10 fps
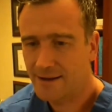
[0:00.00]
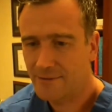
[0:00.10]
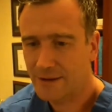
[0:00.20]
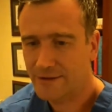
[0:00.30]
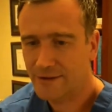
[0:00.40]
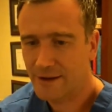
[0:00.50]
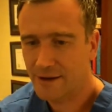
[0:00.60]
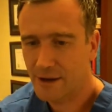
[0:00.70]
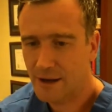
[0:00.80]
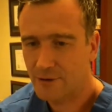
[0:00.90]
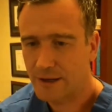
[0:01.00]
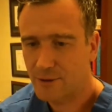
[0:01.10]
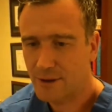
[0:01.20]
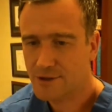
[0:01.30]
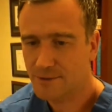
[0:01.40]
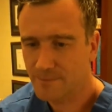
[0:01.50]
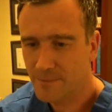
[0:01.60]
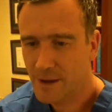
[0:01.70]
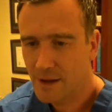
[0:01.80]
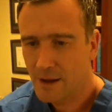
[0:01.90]
That's a great question.
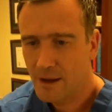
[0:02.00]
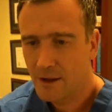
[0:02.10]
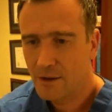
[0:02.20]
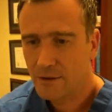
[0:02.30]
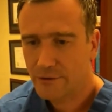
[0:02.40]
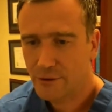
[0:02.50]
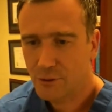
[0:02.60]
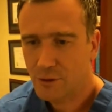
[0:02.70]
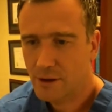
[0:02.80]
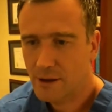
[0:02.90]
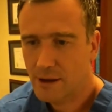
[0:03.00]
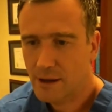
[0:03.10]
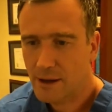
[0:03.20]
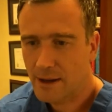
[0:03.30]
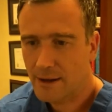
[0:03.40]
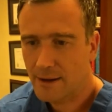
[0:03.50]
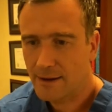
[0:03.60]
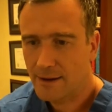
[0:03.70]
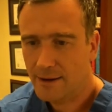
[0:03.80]
So the